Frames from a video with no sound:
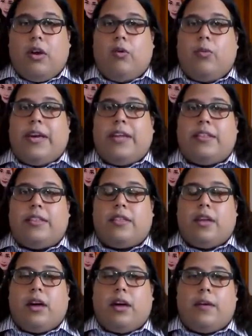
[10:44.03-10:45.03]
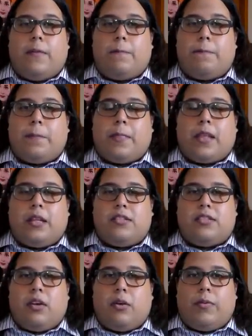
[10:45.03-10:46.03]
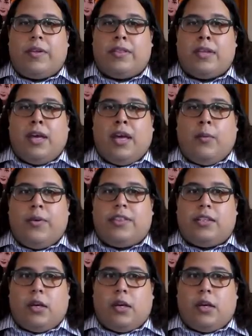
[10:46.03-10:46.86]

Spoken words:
with the